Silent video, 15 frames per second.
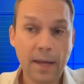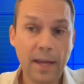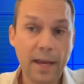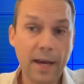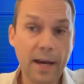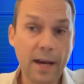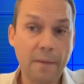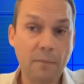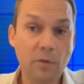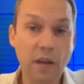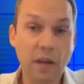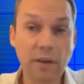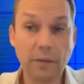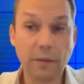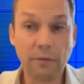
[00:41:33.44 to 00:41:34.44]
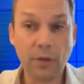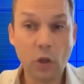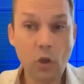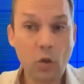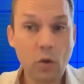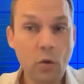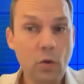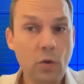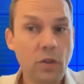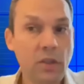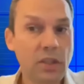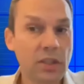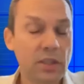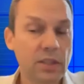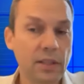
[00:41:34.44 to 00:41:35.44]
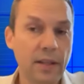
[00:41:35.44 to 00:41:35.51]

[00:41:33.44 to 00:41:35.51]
Do you have any views